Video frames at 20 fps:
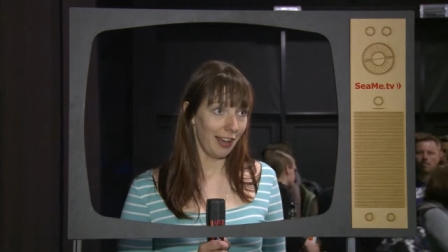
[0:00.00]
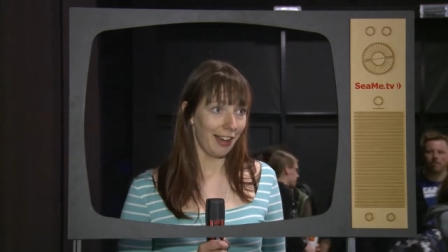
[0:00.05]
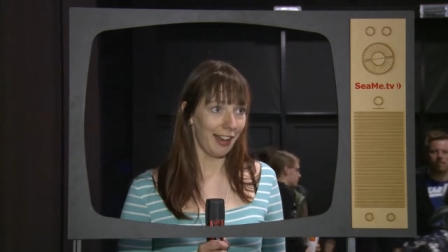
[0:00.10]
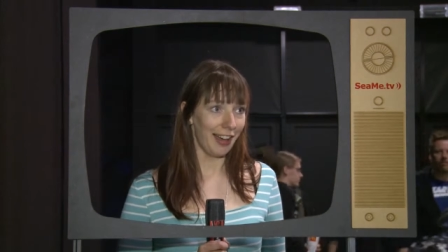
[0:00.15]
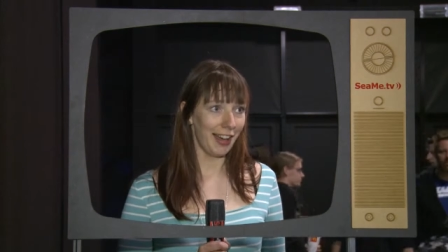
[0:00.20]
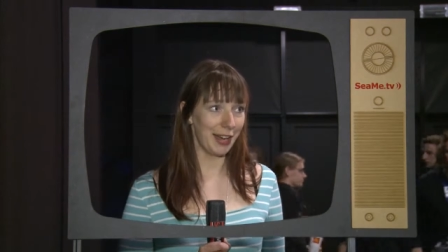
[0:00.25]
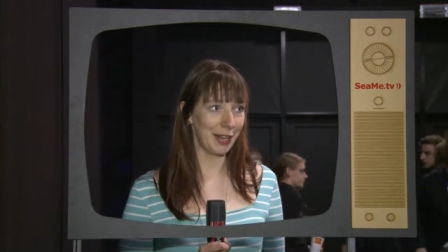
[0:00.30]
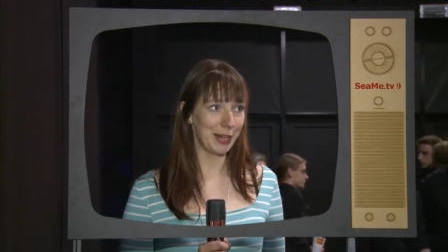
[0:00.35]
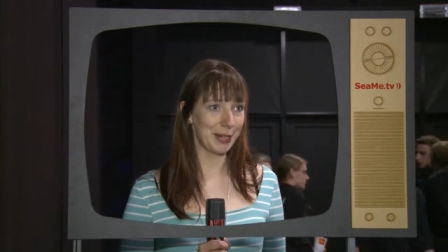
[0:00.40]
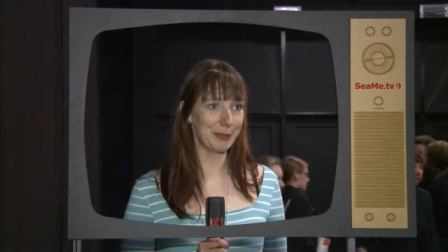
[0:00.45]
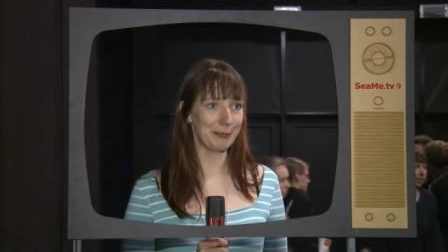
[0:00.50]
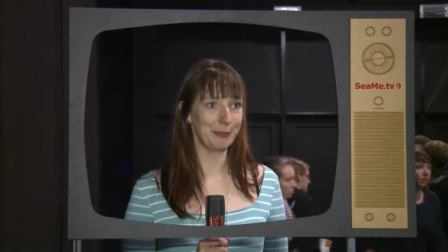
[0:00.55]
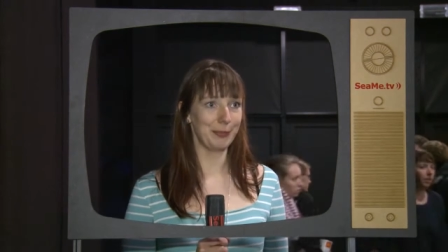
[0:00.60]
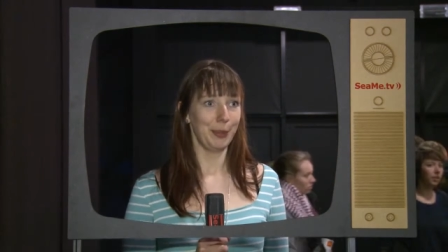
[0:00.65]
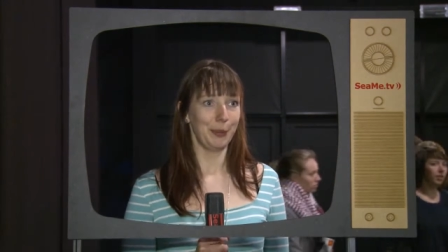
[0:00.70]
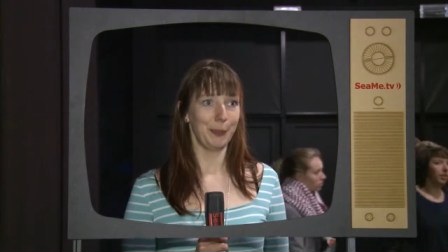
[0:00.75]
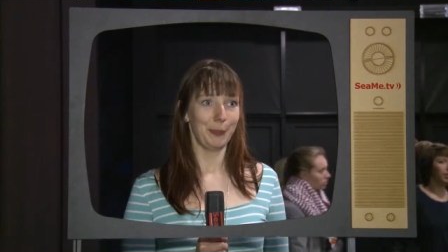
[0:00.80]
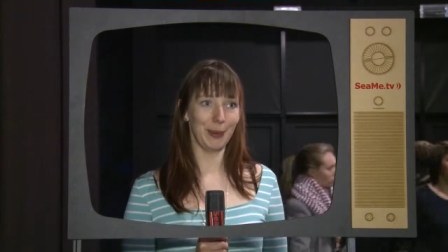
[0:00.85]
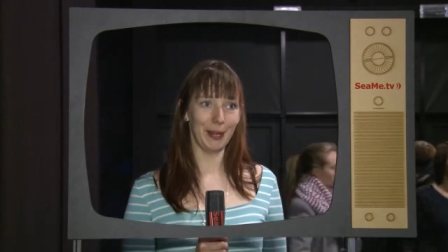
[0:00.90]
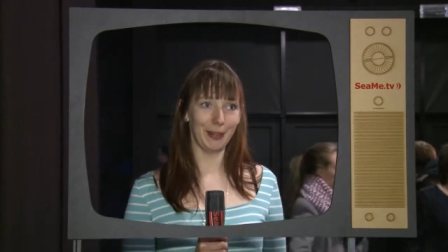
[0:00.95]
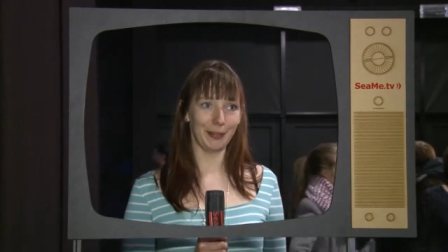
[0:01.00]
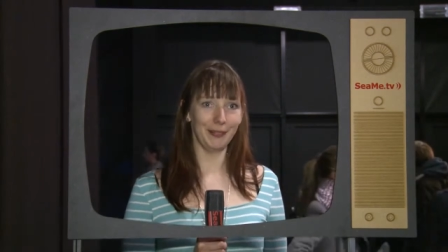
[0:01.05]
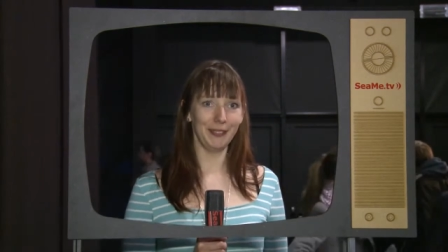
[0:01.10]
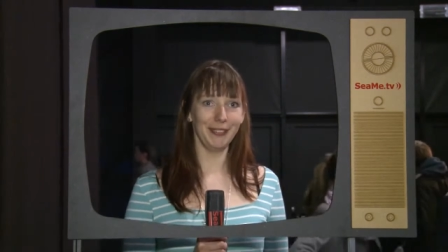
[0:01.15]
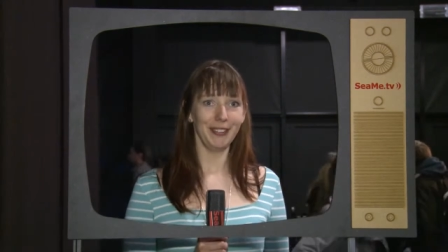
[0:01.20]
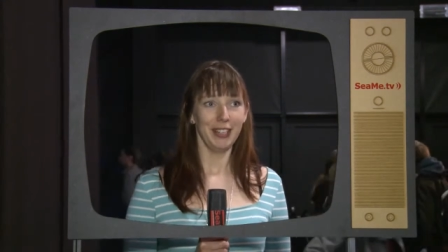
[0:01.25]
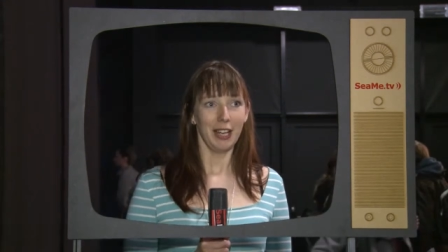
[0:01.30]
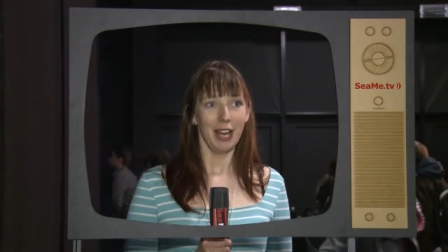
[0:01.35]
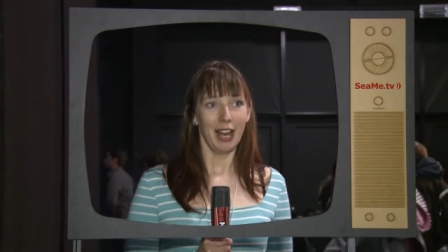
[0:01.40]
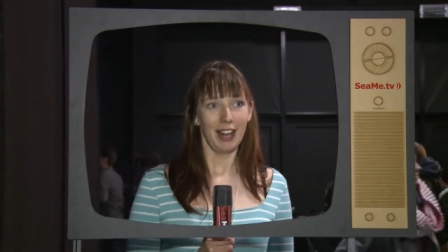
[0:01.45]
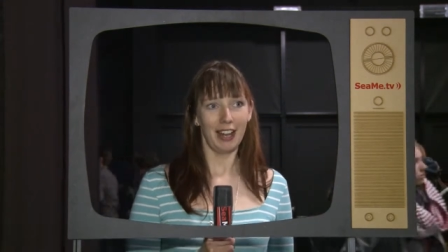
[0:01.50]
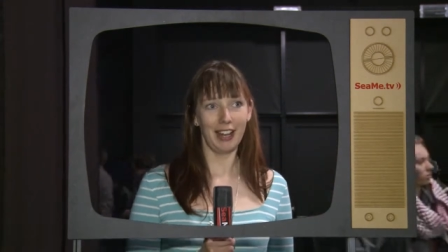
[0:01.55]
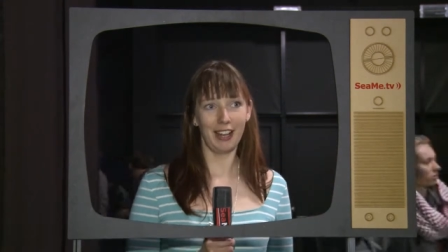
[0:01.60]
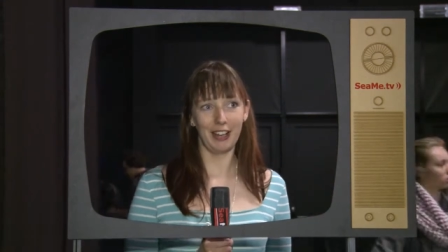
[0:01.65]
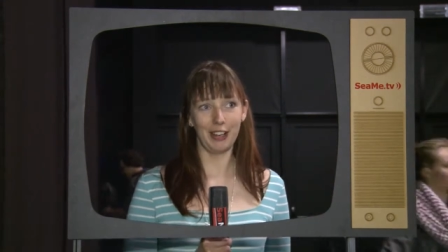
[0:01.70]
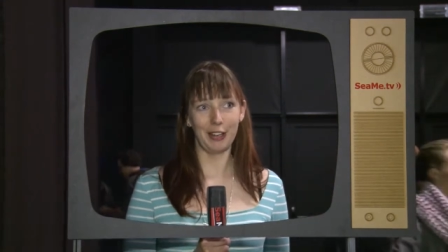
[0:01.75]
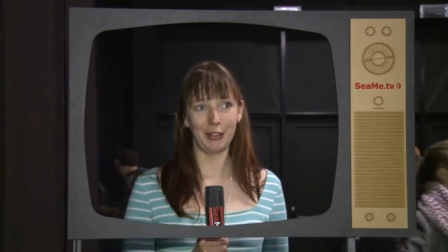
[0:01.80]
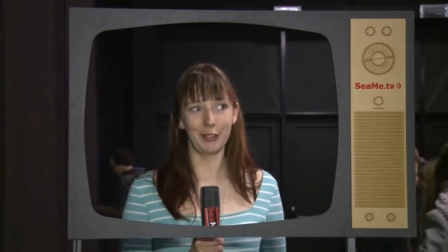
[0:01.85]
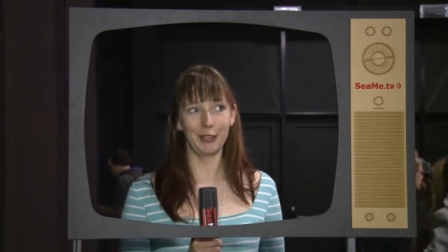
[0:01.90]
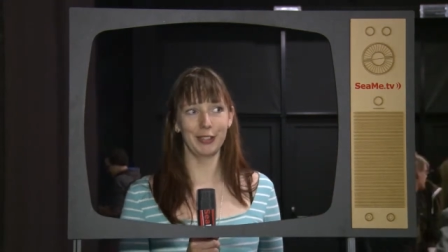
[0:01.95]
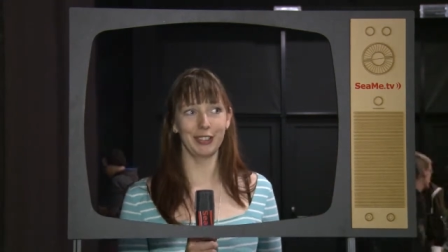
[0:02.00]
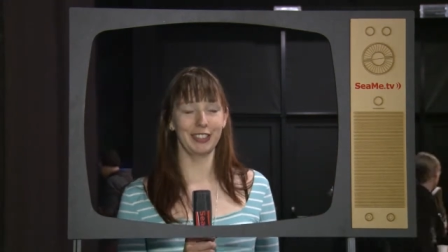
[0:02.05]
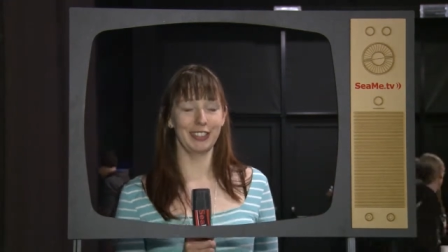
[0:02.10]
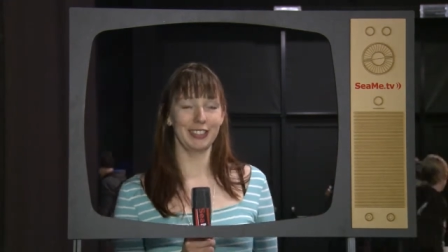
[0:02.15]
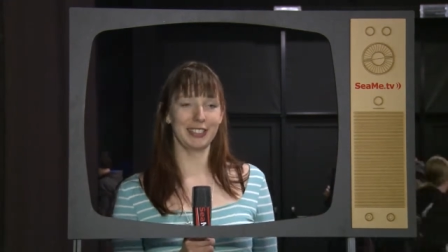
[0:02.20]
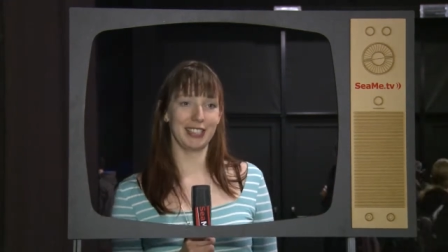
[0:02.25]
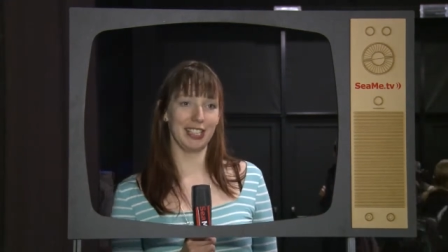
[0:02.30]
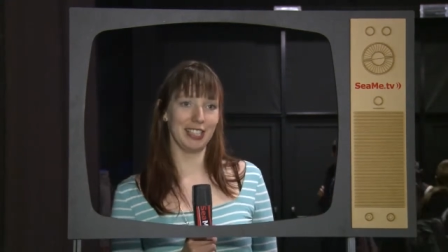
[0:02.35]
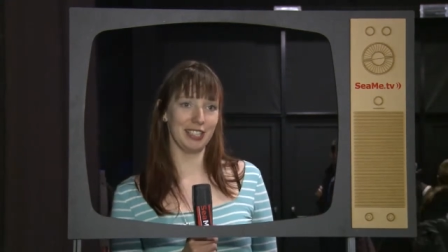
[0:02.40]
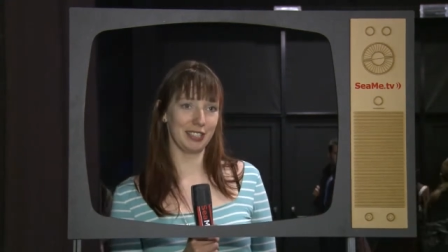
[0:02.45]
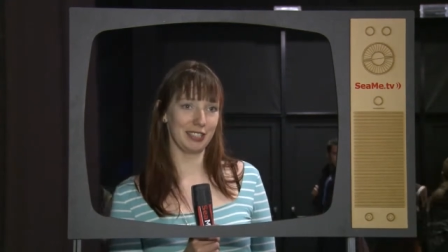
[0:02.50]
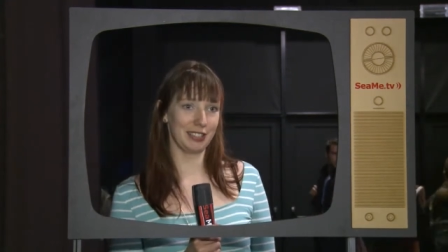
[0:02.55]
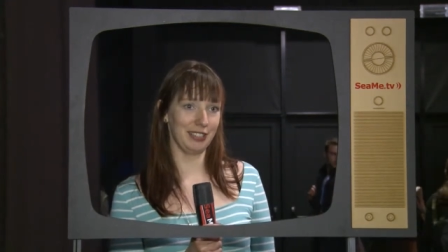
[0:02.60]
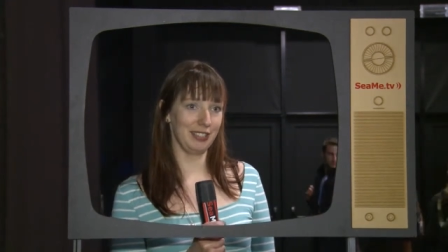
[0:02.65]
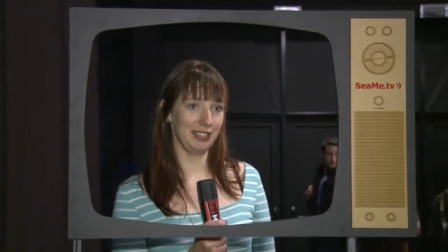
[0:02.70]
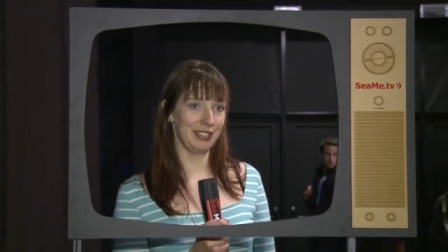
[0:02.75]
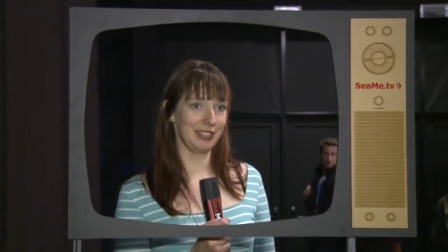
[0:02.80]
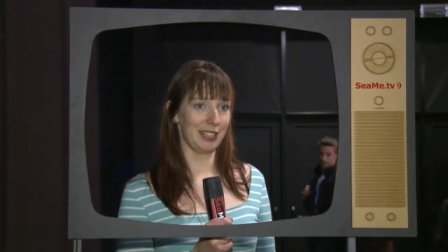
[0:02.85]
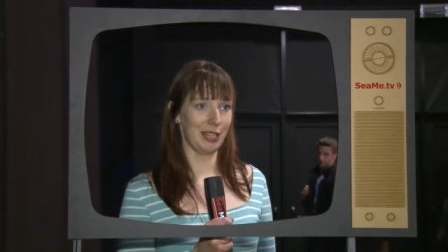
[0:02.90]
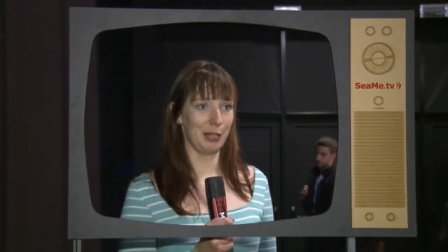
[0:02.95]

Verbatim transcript: Um, well, uh, organizations